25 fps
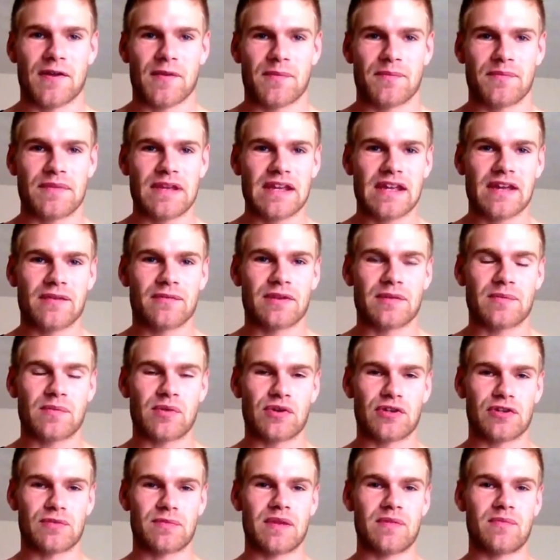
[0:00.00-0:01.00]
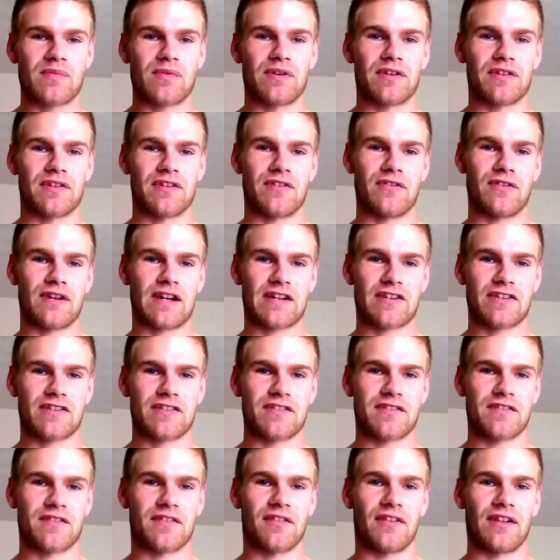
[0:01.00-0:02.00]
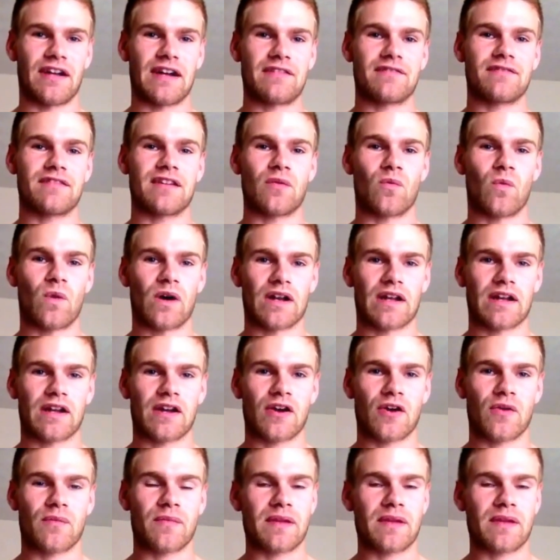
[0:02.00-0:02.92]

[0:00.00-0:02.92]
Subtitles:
being able to push people in the directions in their life they want to go.